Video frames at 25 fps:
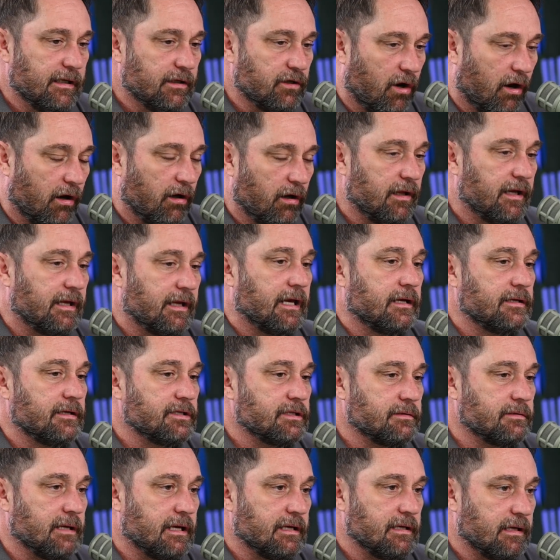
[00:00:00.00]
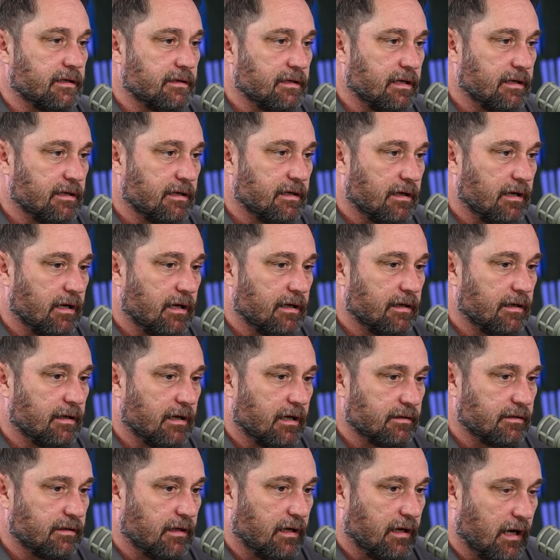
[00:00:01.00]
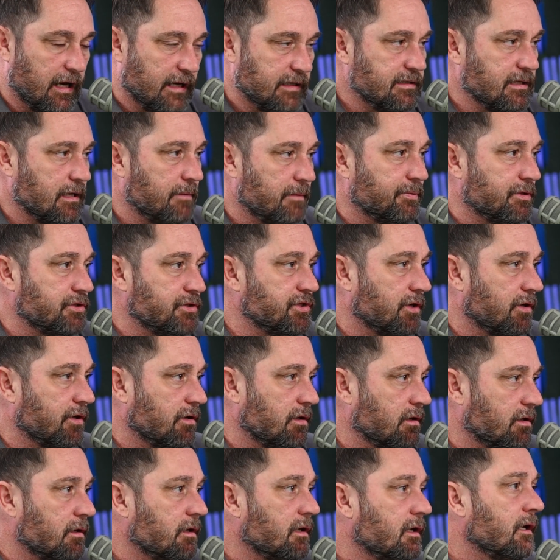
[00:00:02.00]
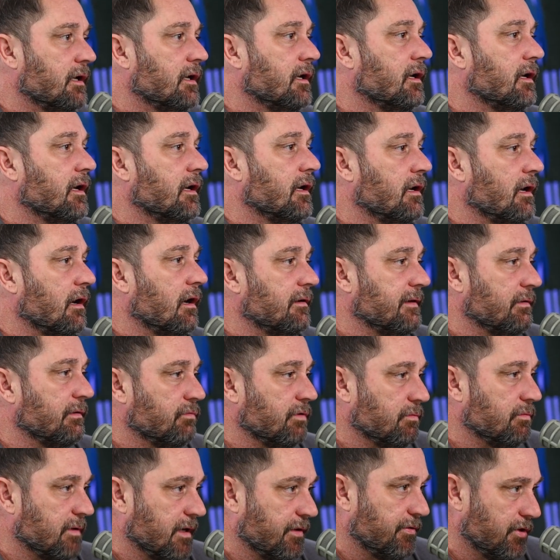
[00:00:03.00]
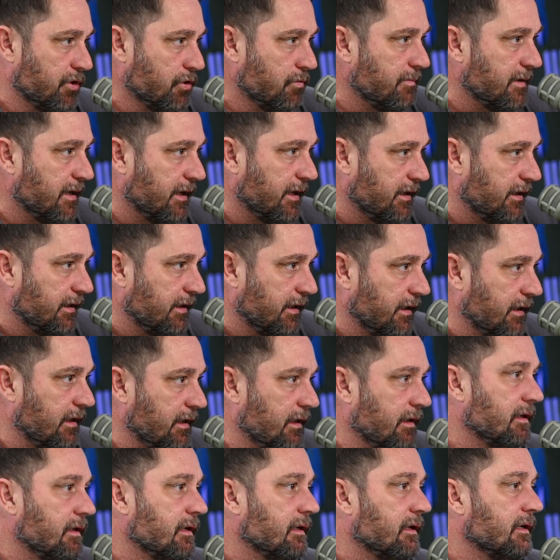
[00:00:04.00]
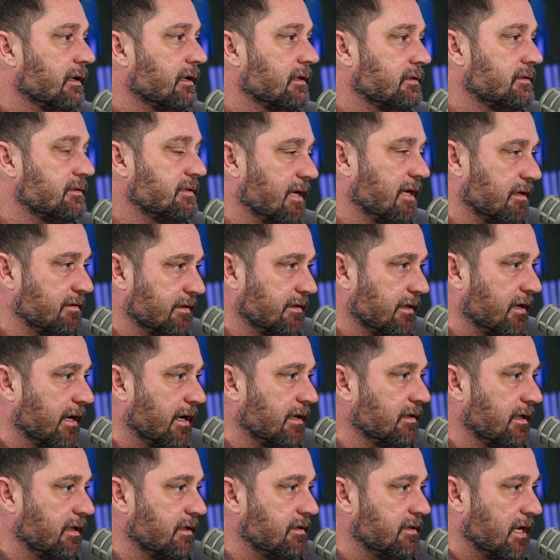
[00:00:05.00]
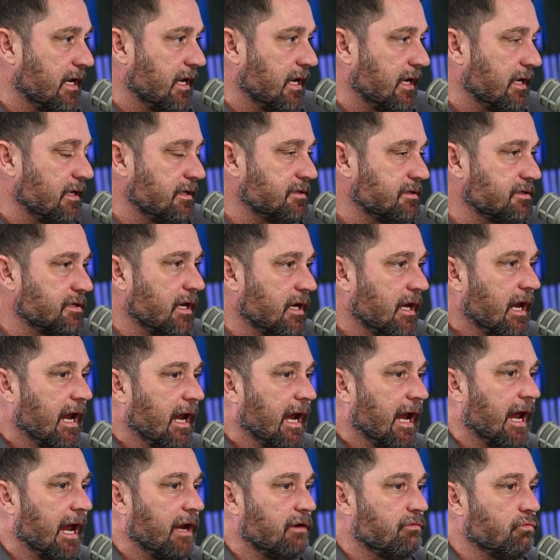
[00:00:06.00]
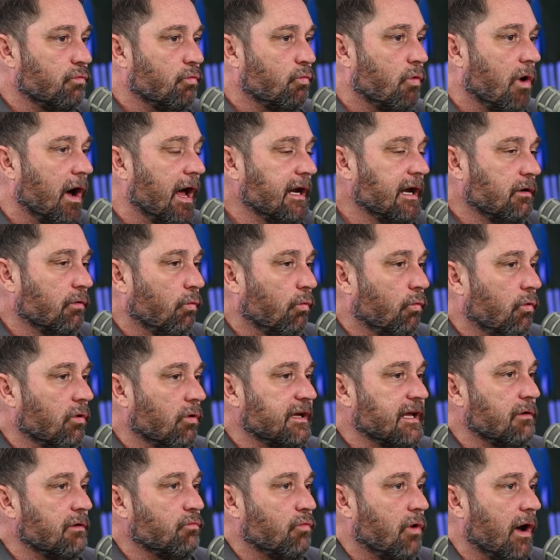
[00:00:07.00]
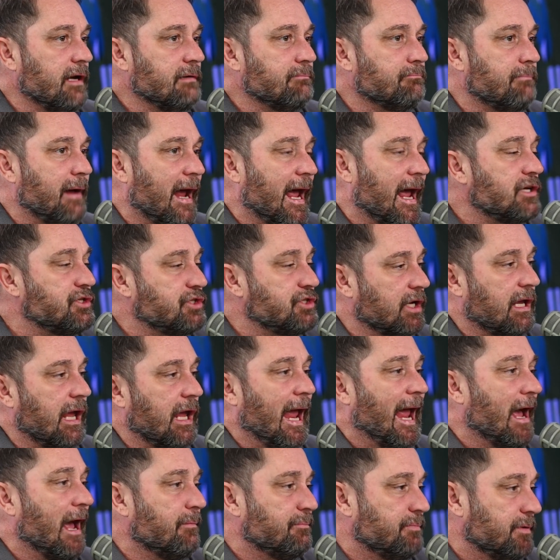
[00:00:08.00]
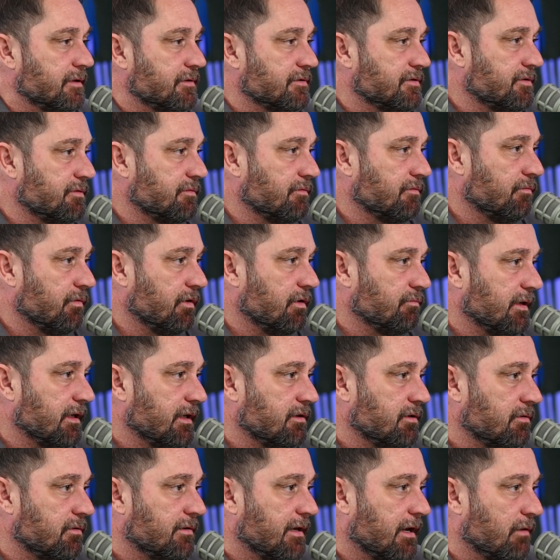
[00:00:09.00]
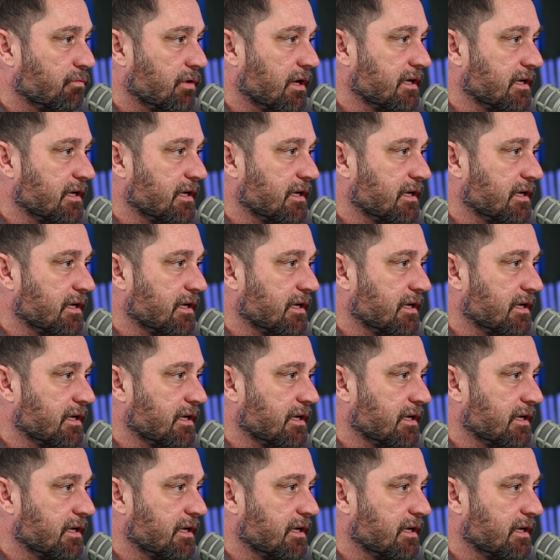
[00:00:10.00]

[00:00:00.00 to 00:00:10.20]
garlic at a high temperature. With humidity, 10 to 90 days, and what magic happens when we do that?